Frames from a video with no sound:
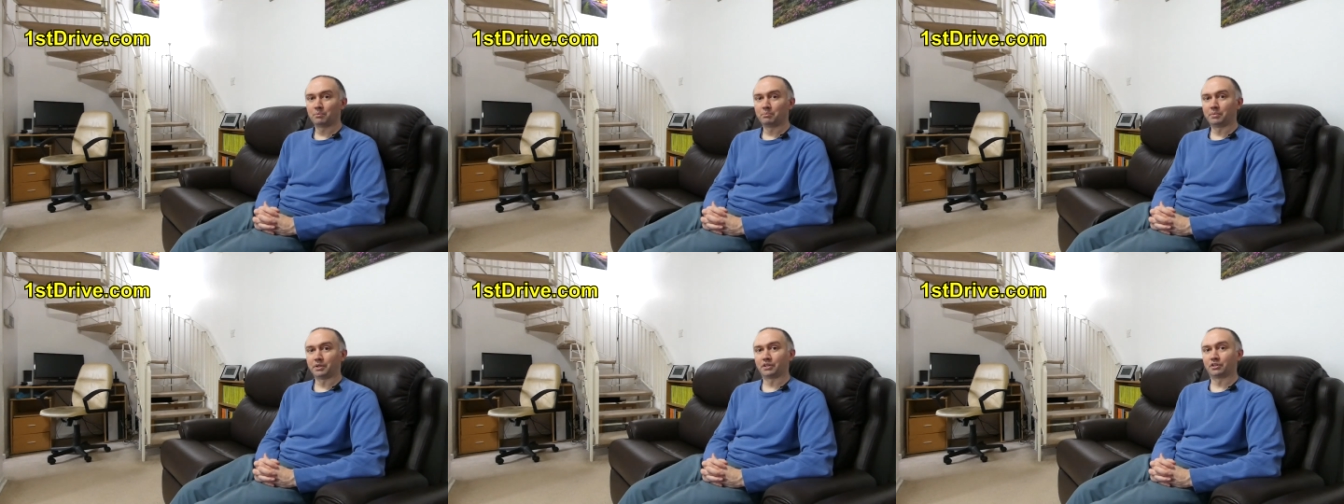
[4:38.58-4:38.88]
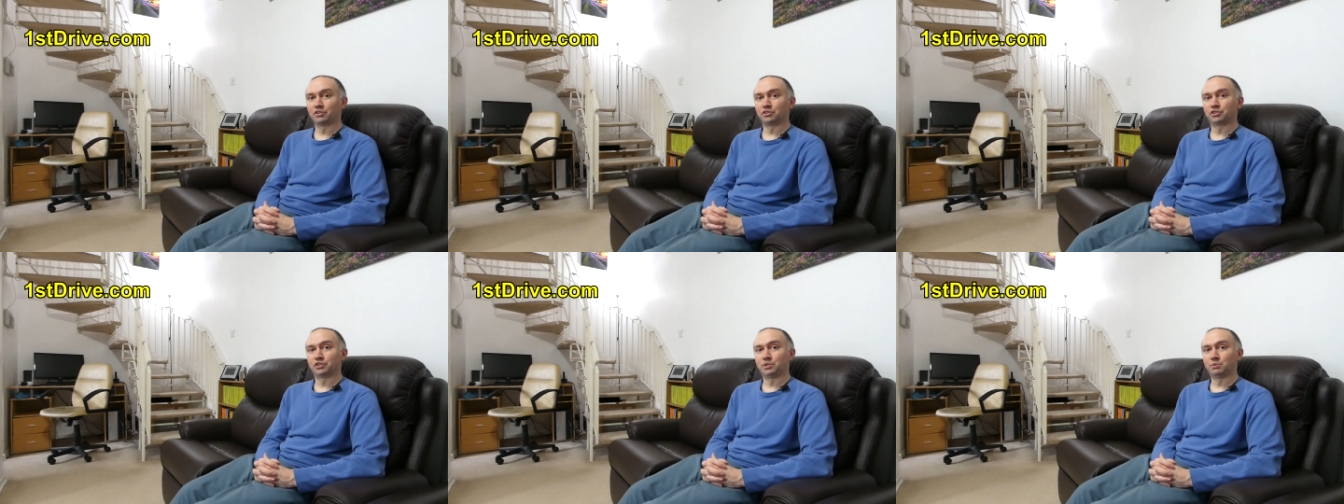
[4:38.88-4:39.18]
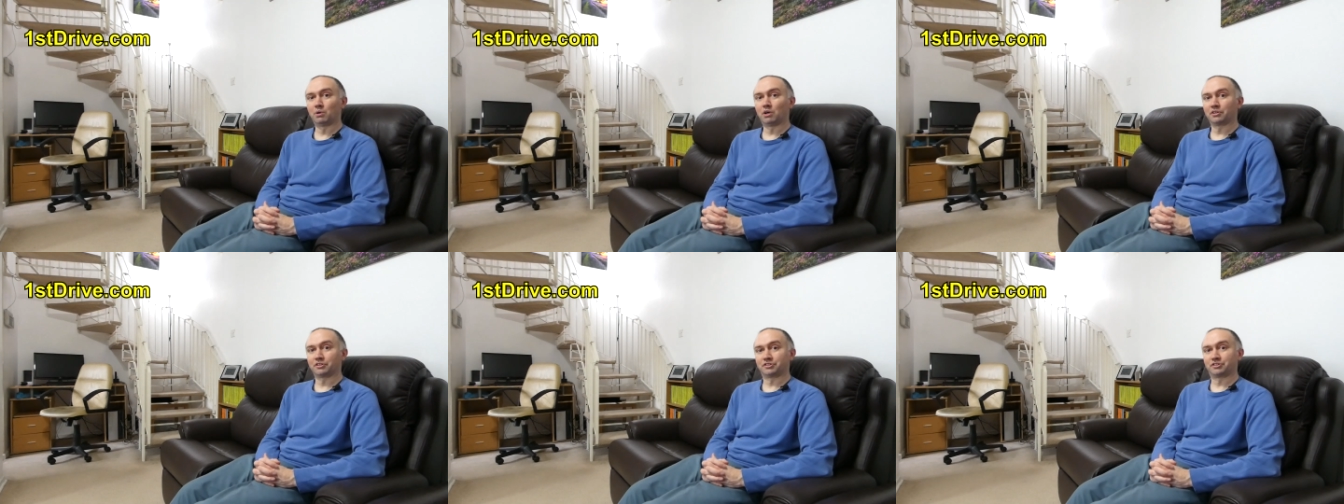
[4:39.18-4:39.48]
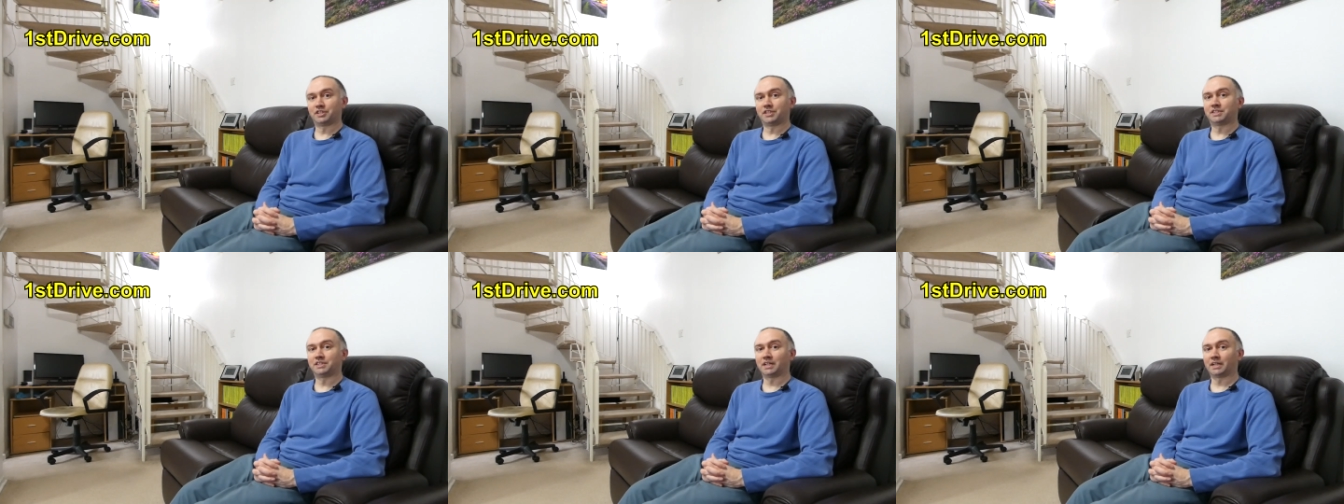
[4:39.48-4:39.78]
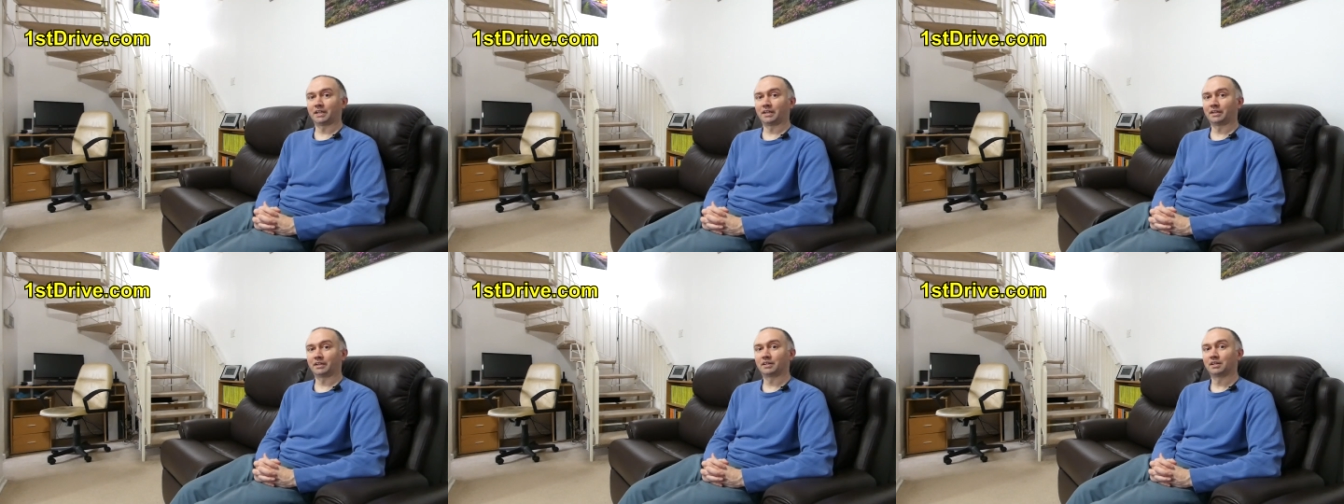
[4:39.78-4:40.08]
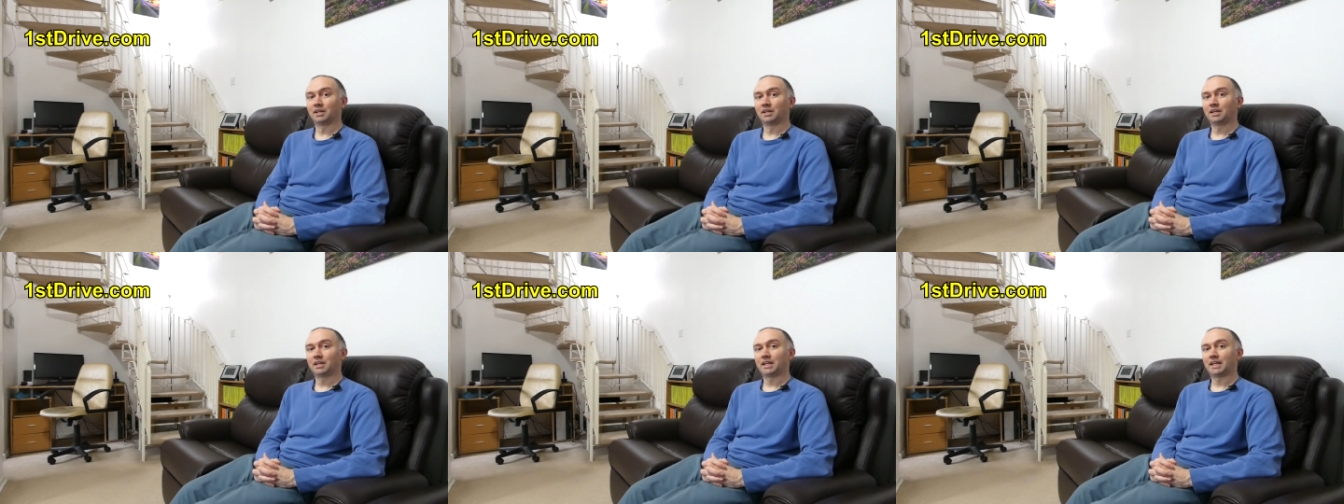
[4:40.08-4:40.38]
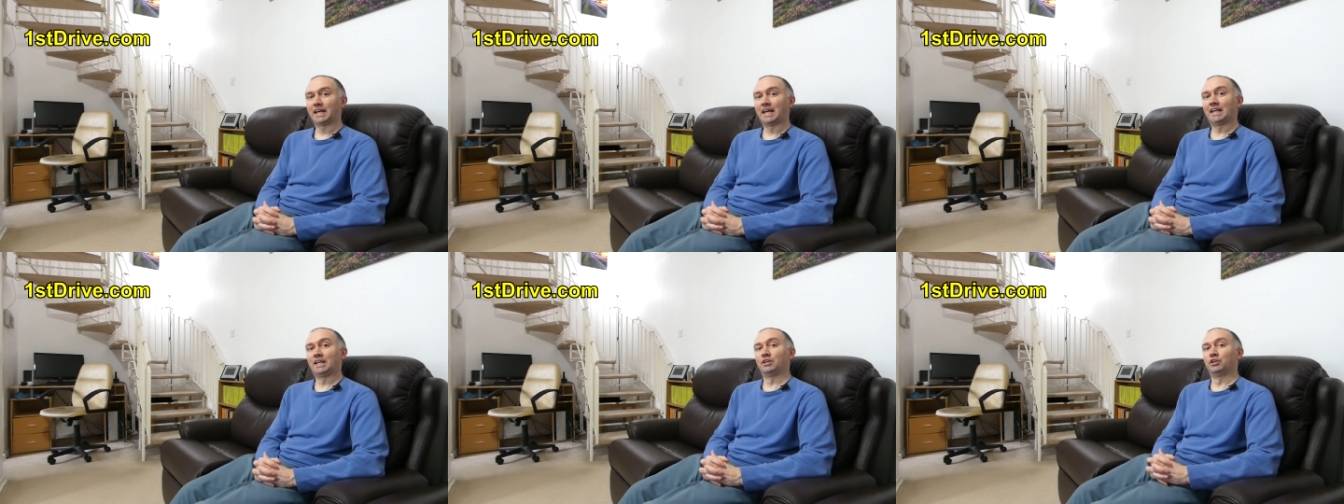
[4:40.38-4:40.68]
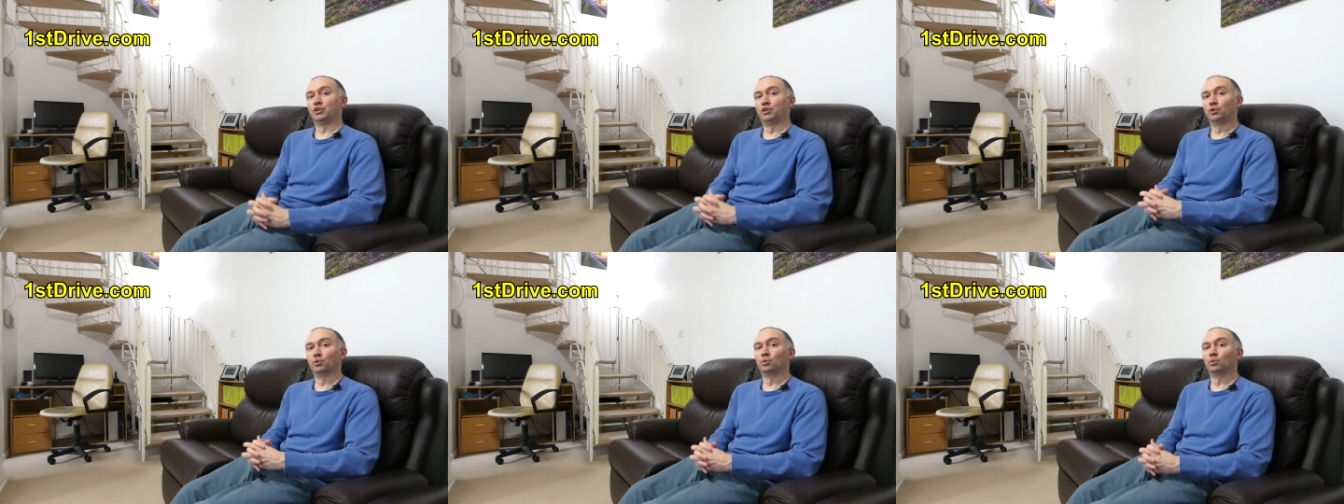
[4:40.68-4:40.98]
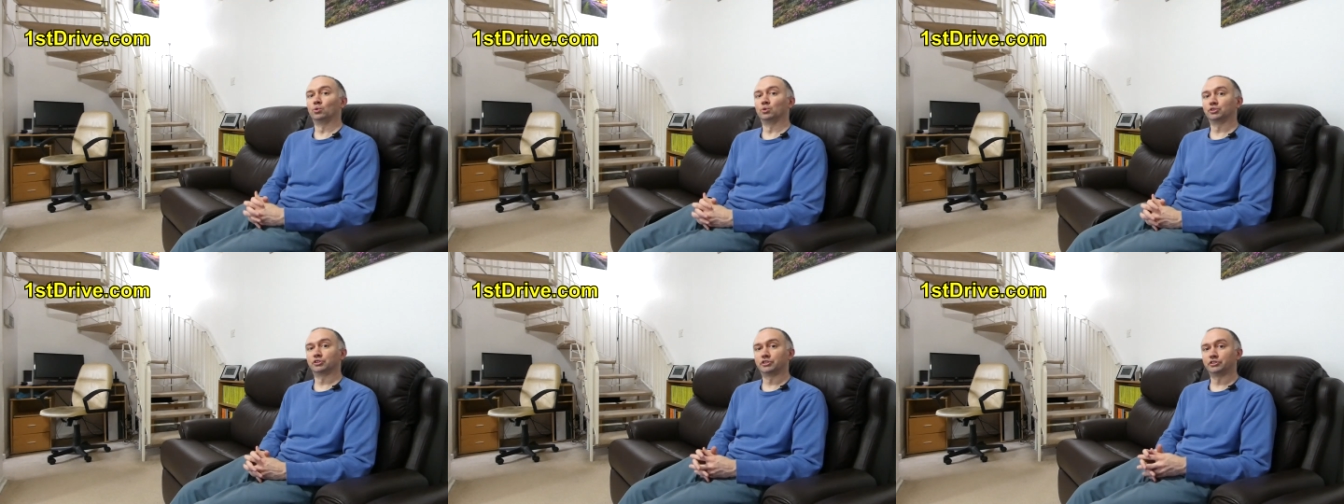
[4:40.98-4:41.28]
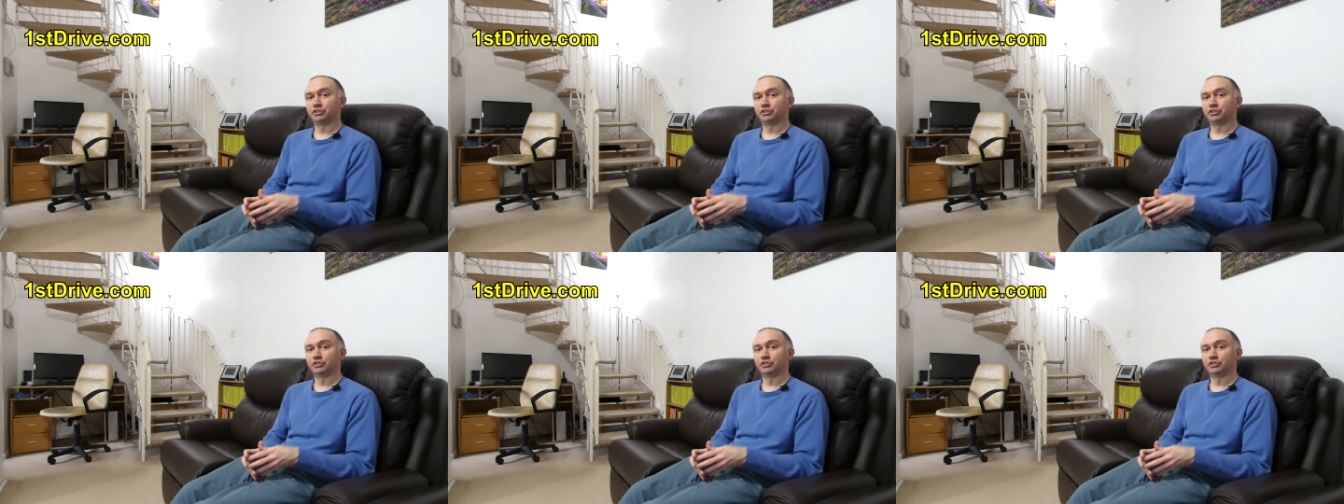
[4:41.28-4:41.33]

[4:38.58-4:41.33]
Because you are sitting indoors.